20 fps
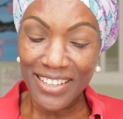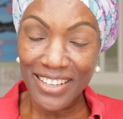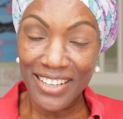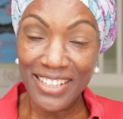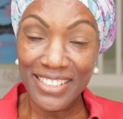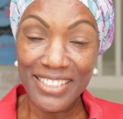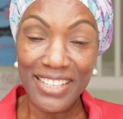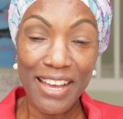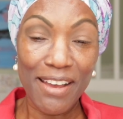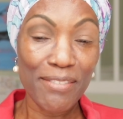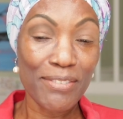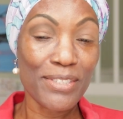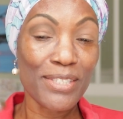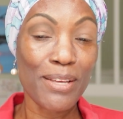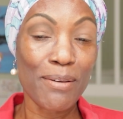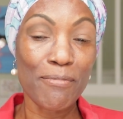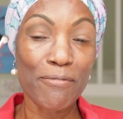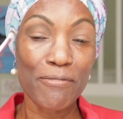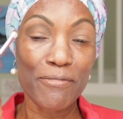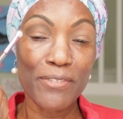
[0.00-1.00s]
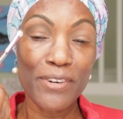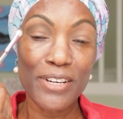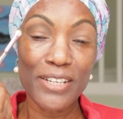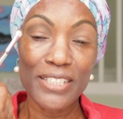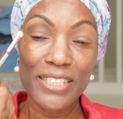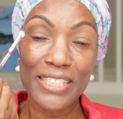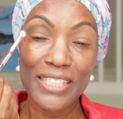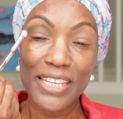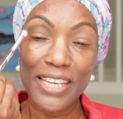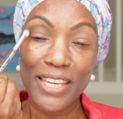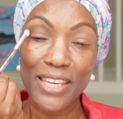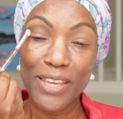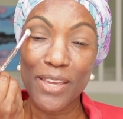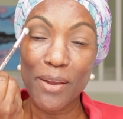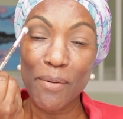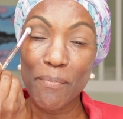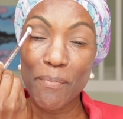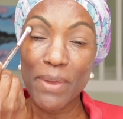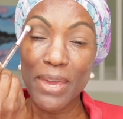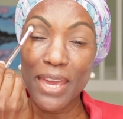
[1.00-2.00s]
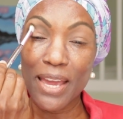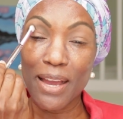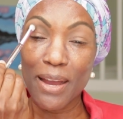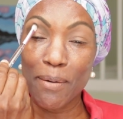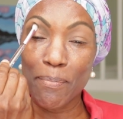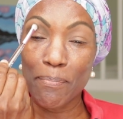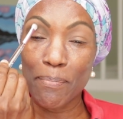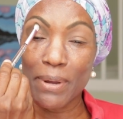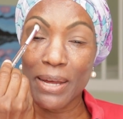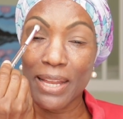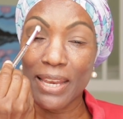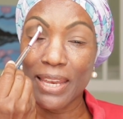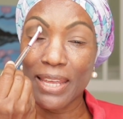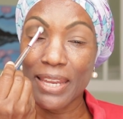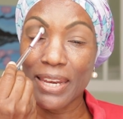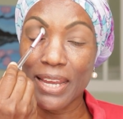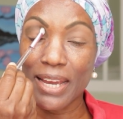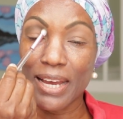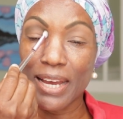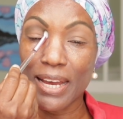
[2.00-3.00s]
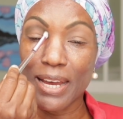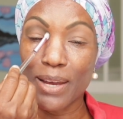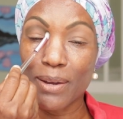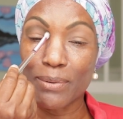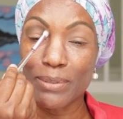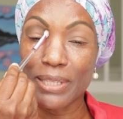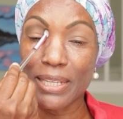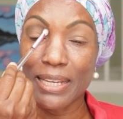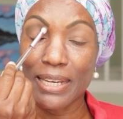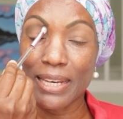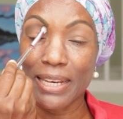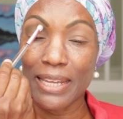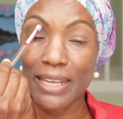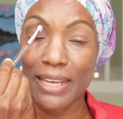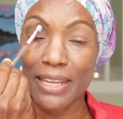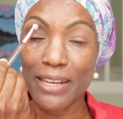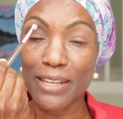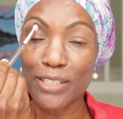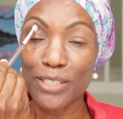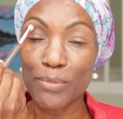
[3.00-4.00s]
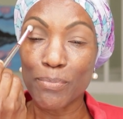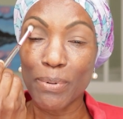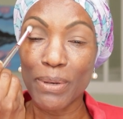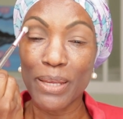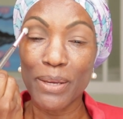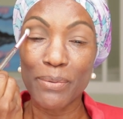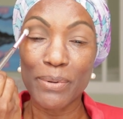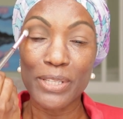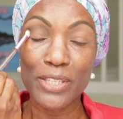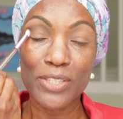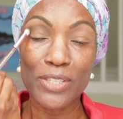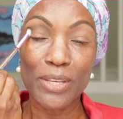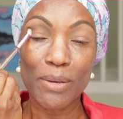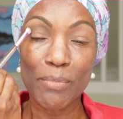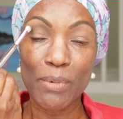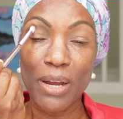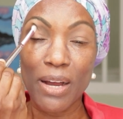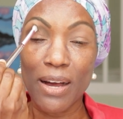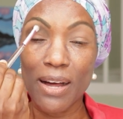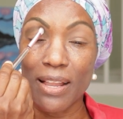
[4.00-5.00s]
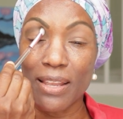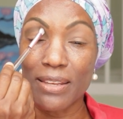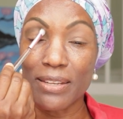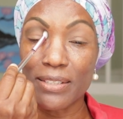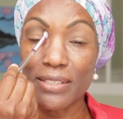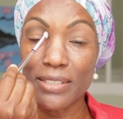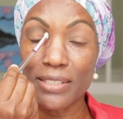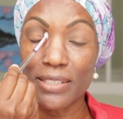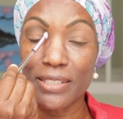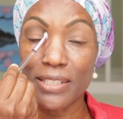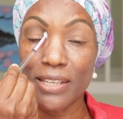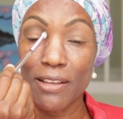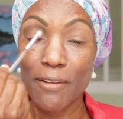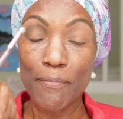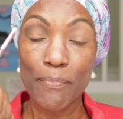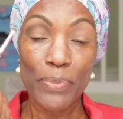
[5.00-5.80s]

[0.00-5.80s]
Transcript: Let's have some fun. Take your makeup palette out and let us play with some colors